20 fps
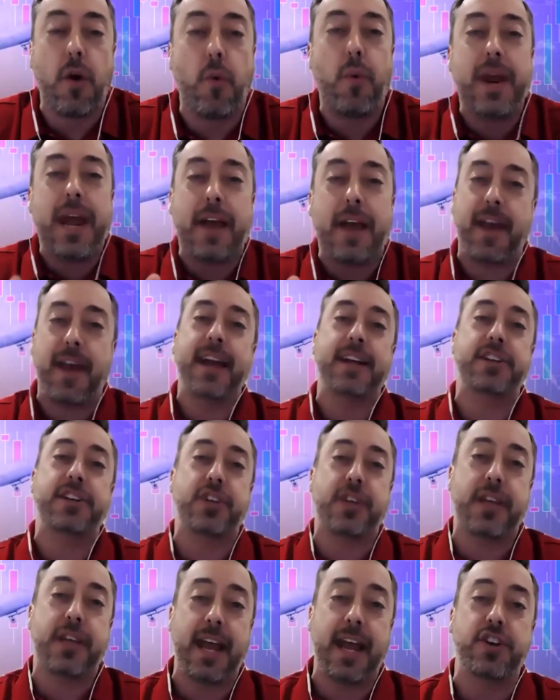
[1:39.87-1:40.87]
We have
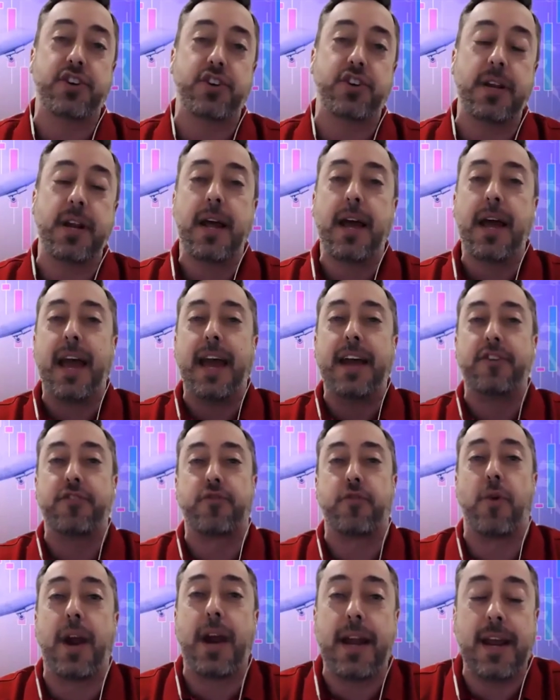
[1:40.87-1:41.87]
education and
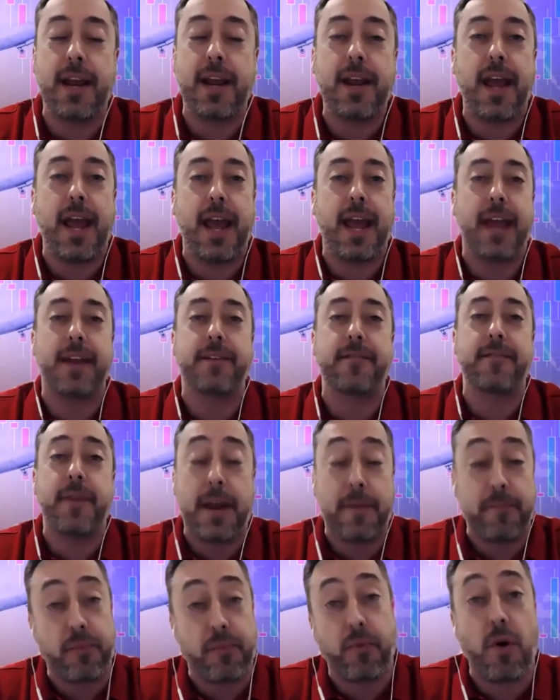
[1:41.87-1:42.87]
training
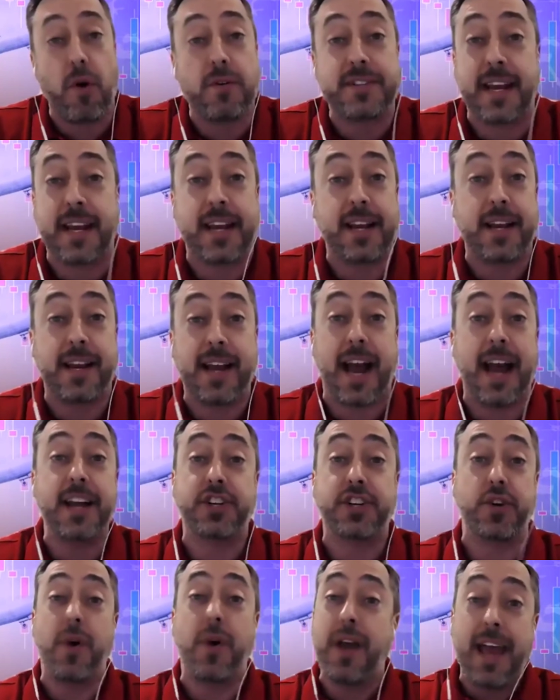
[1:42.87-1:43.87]
and pros that can guide
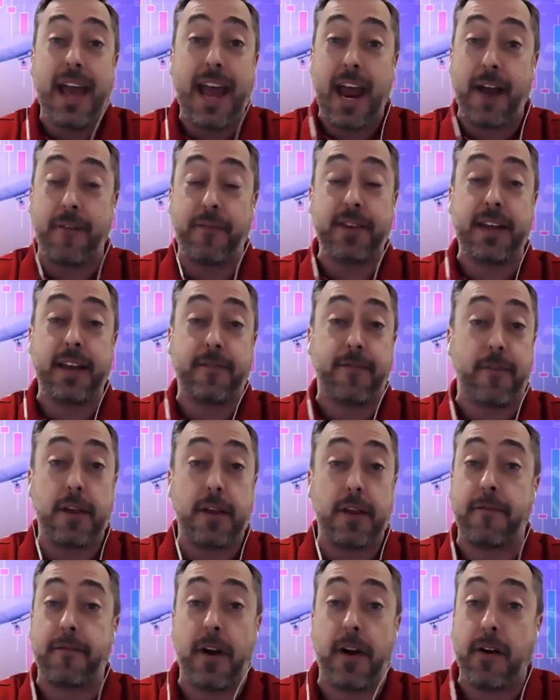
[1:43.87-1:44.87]
you everything from
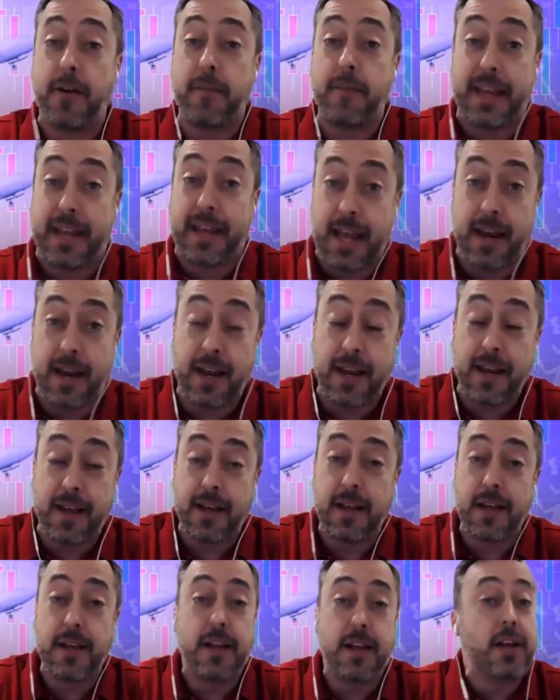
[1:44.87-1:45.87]
the very beginning
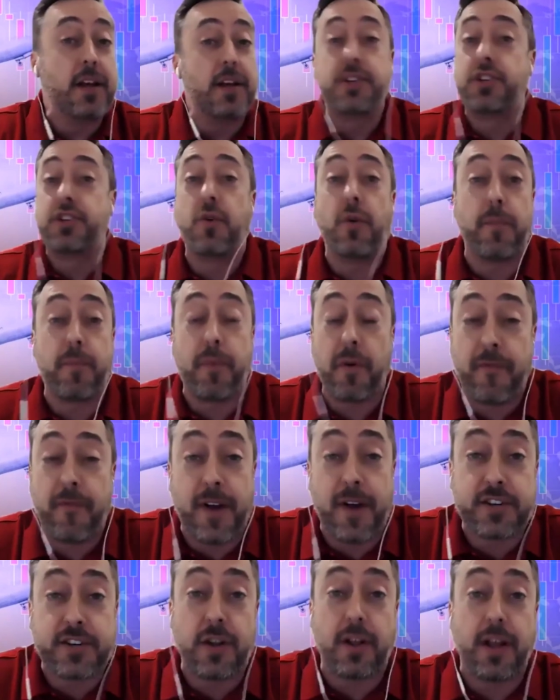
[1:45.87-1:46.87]
to a
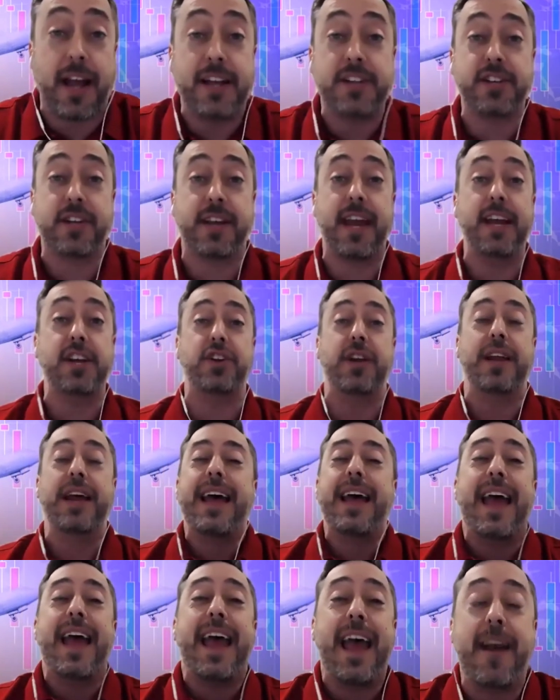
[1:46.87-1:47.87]
professional education.
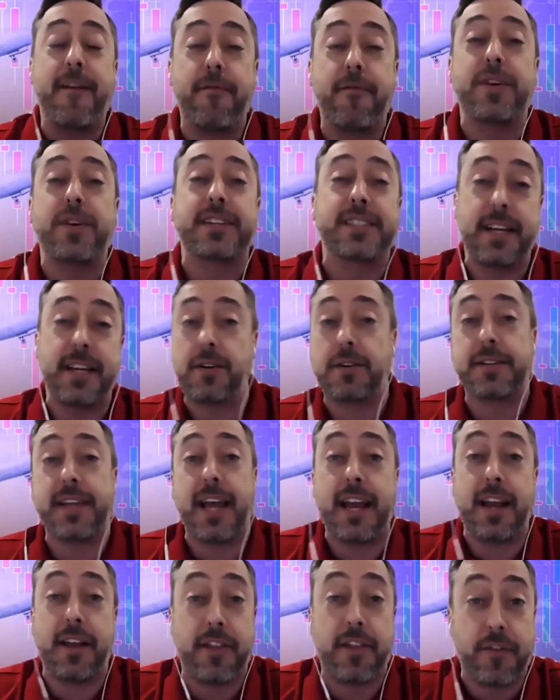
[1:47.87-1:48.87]
Every single
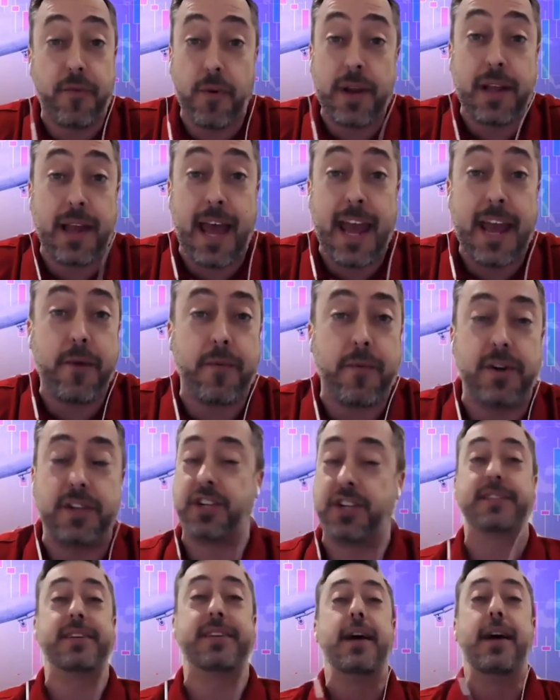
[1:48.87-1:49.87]
day in 3
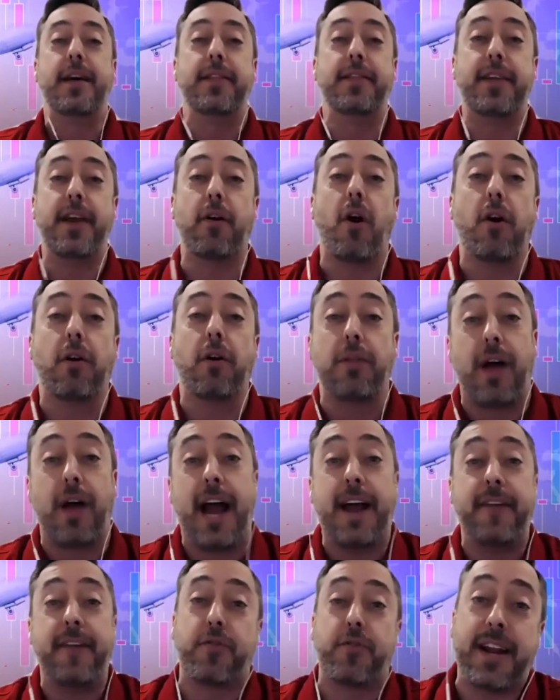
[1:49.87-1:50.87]
languages, there are
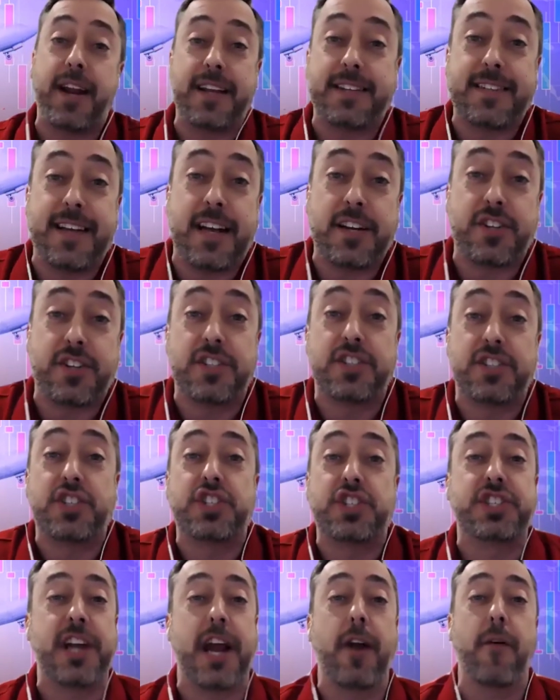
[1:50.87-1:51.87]
live trading sessions
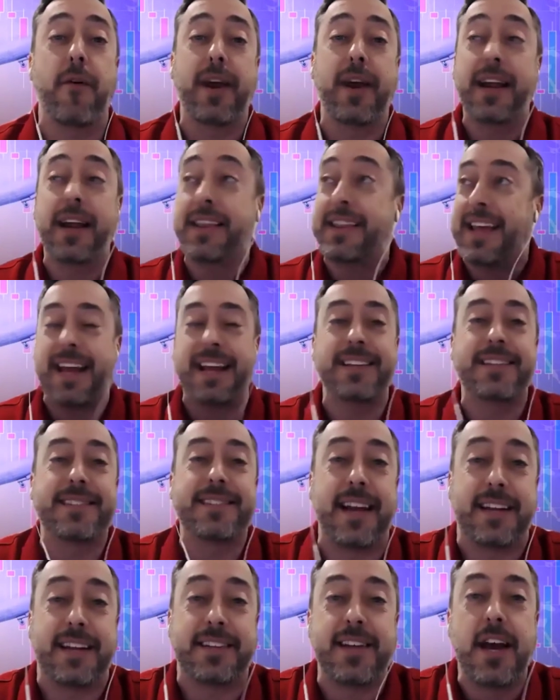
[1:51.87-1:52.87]
sharing the
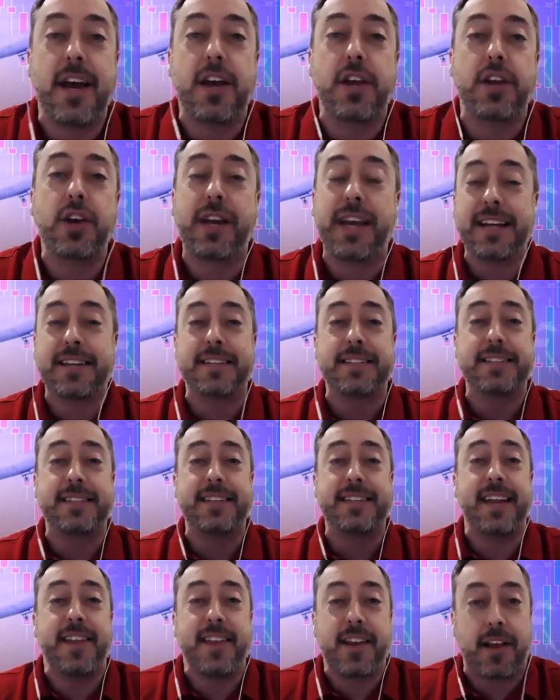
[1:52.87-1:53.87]
insights. You get to
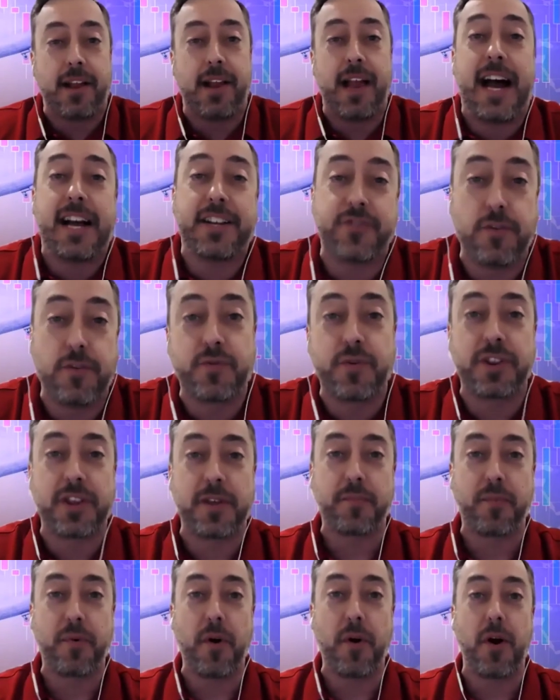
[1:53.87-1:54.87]
sit in the classrooms with
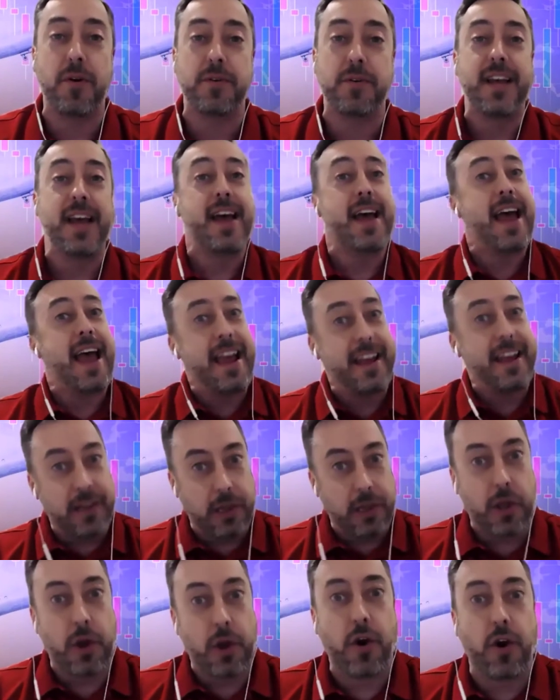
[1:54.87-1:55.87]
the pros and
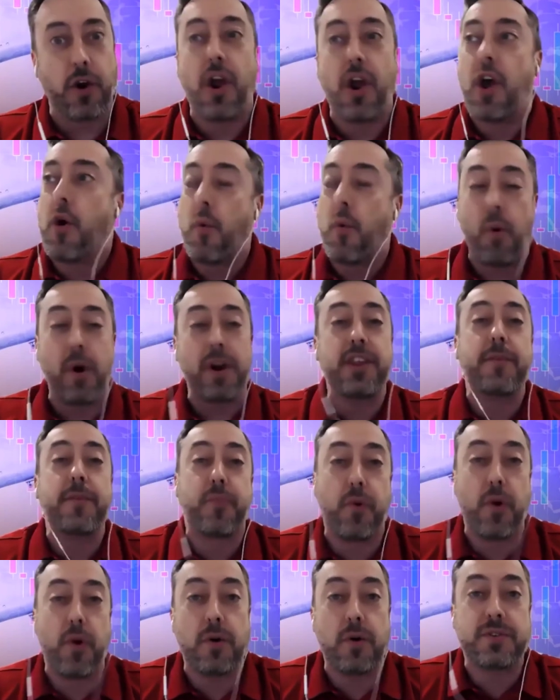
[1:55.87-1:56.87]
learn, what are the
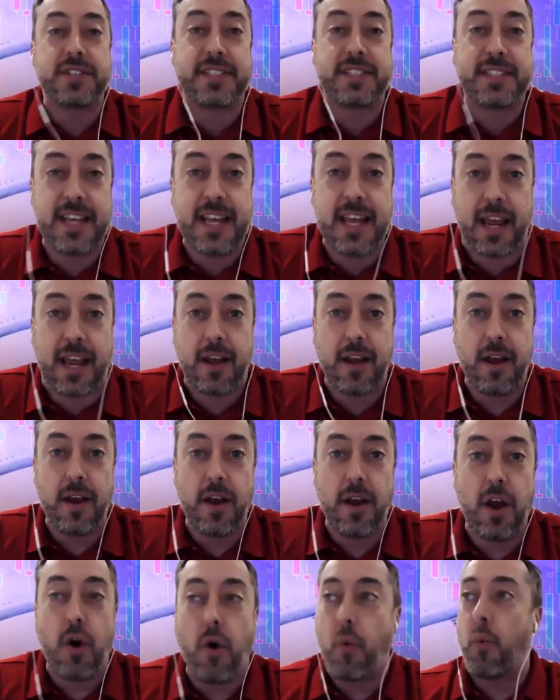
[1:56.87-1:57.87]
pros seeing?
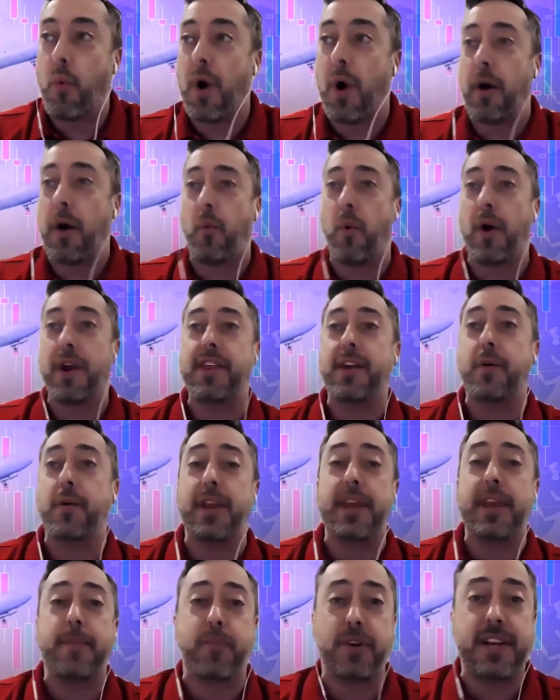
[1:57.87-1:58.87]
What are
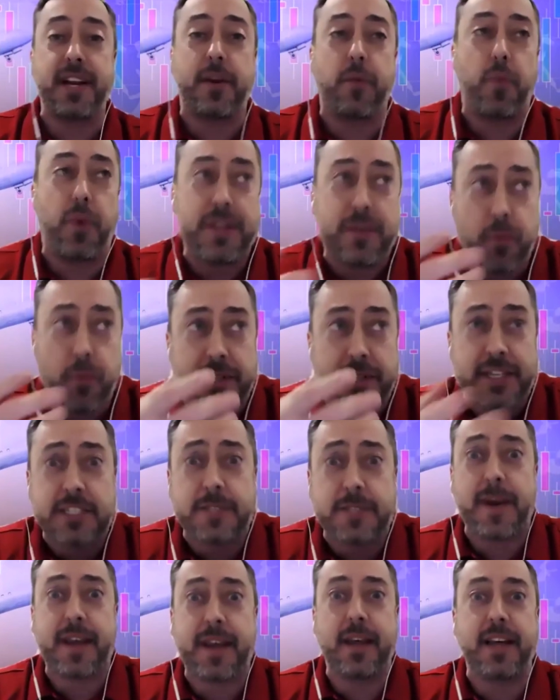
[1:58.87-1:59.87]
they predicting? What's the
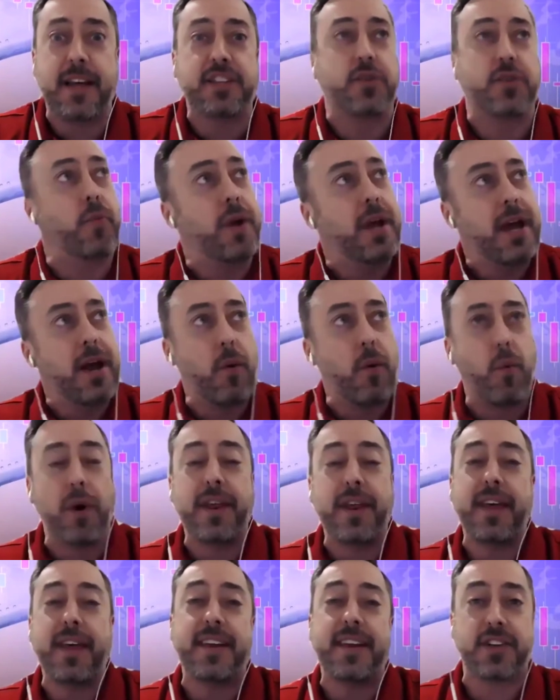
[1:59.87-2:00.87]
speculation? What do
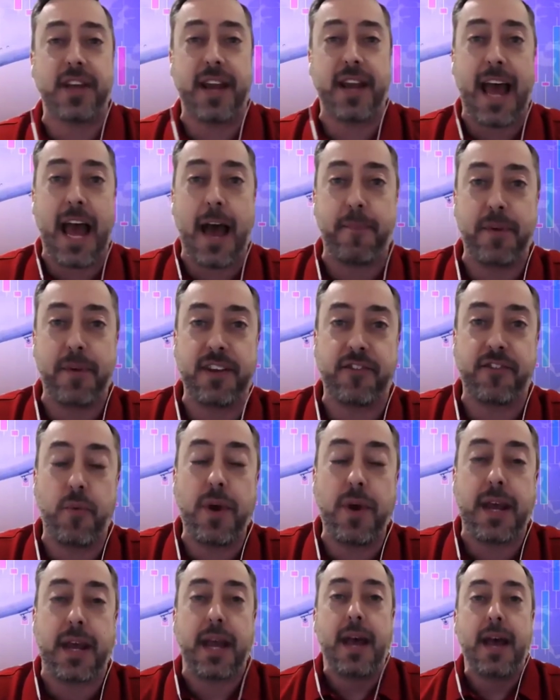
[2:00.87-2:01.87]
they think is going to happen this
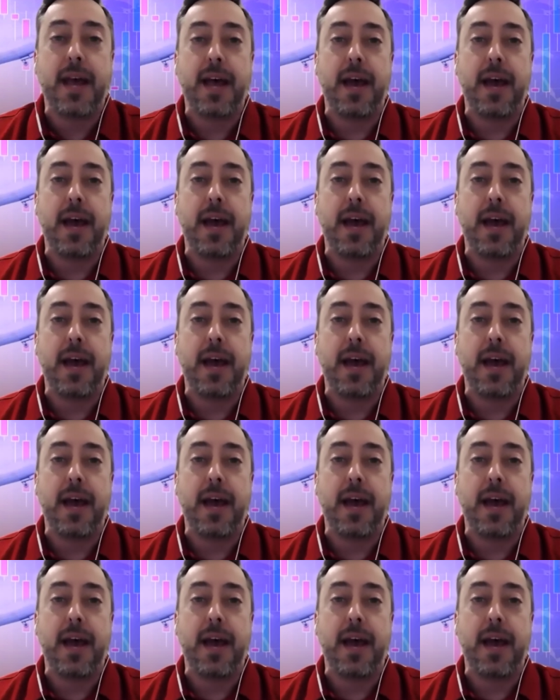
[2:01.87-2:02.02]
week?